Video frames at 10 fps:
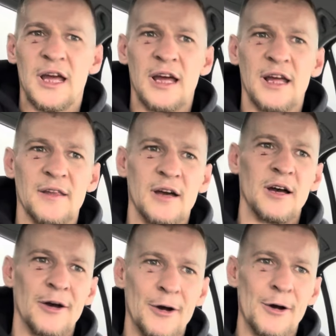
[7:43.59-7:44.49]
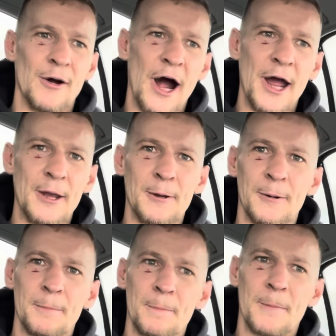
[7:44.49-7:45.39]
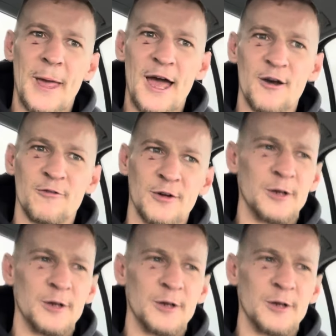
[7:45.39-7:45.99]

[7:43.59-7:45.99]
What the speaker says: And I have